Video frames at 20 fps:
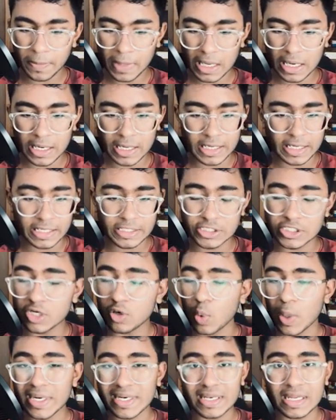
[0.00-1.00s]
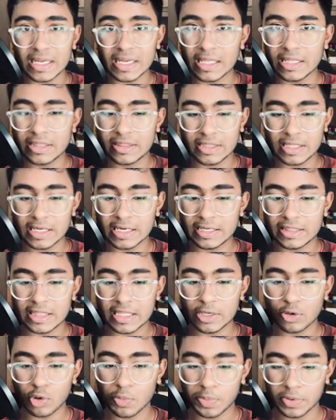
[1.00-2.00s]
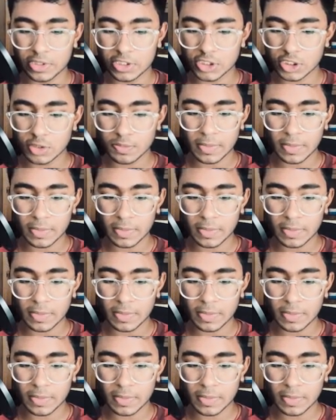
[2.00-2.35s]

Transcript: Uh, Indian white, it's, it's an equal position,